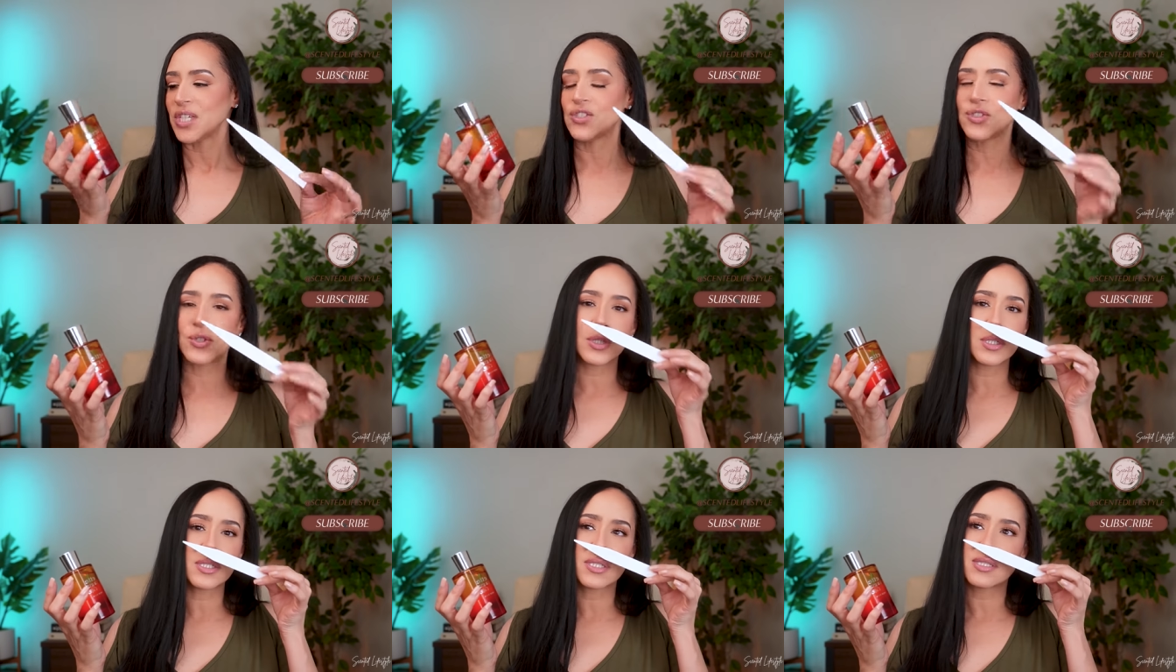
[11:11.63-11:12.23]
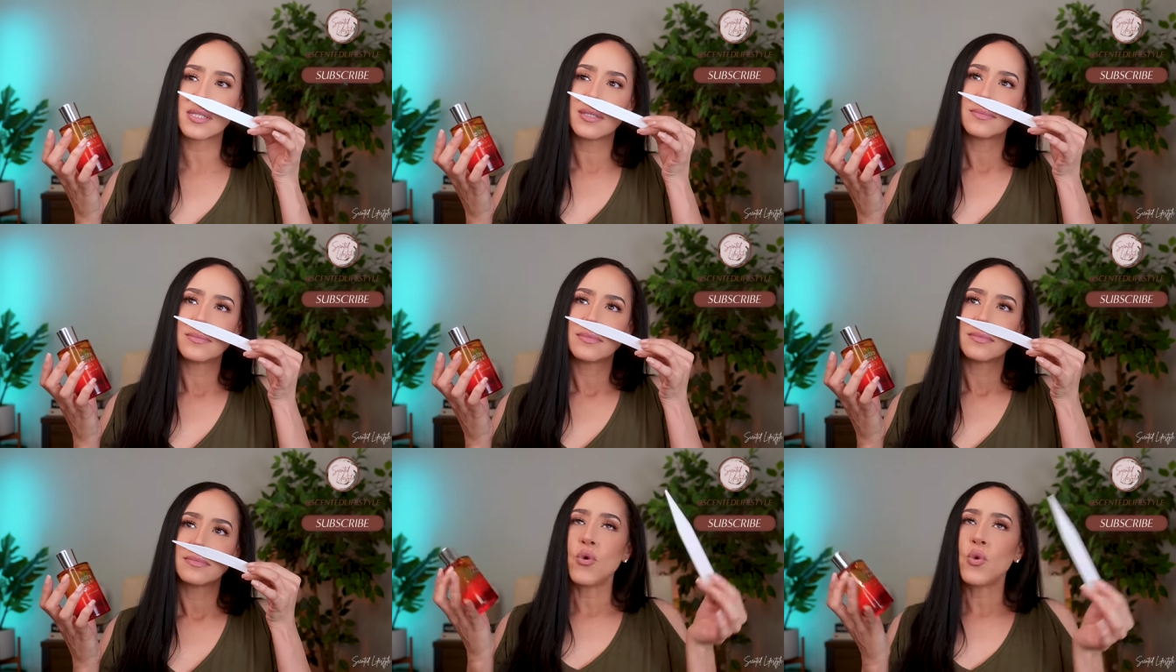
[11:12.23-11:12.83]
it's just
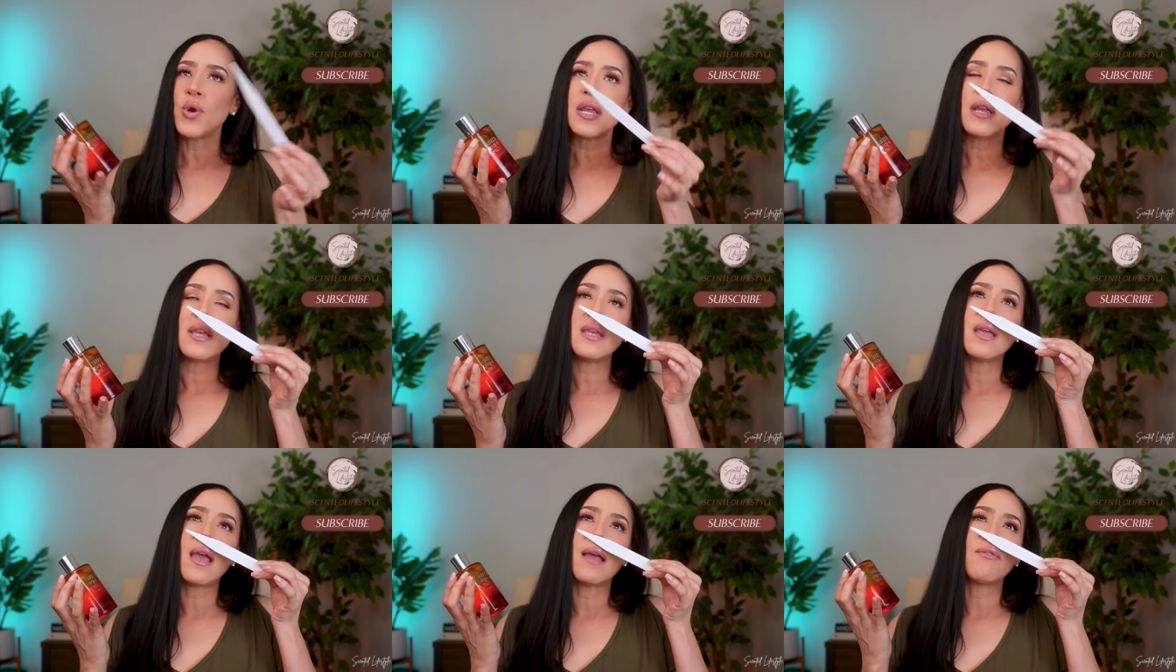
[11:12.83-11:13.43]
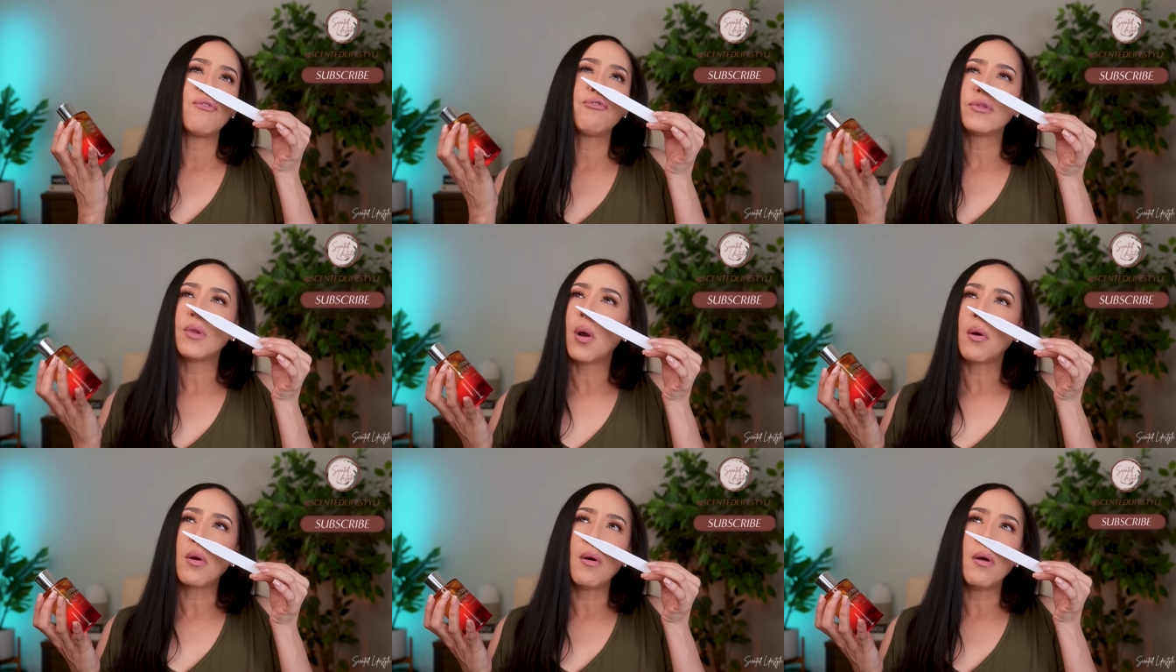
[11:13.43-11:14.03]
fruity and
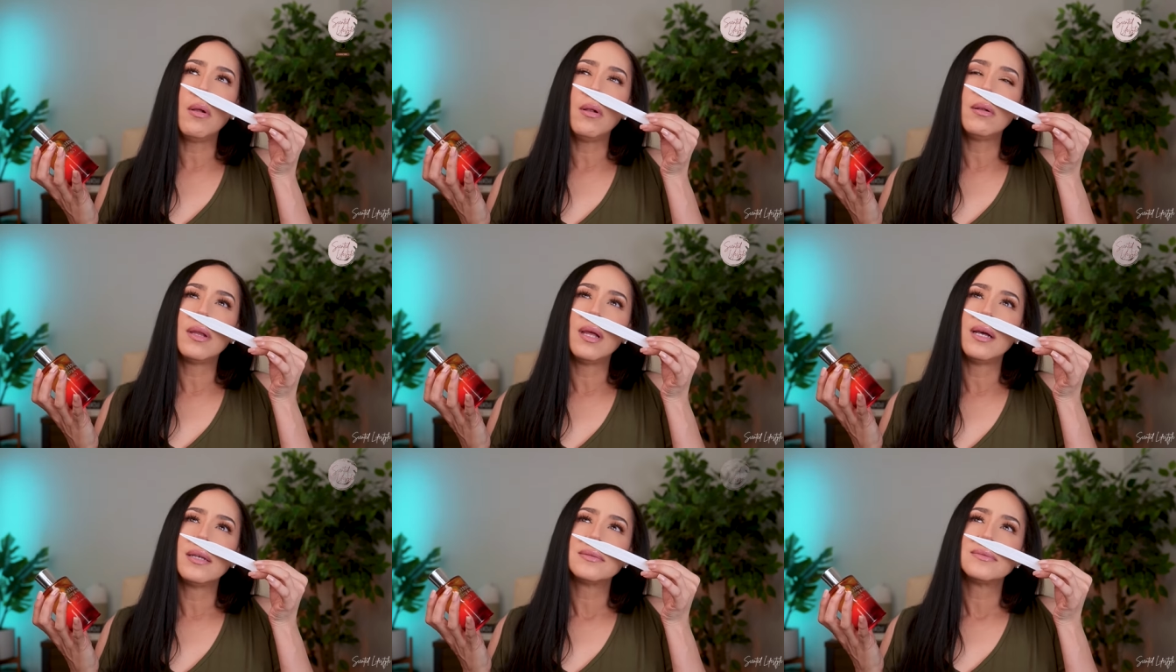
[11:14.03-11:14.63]
floral.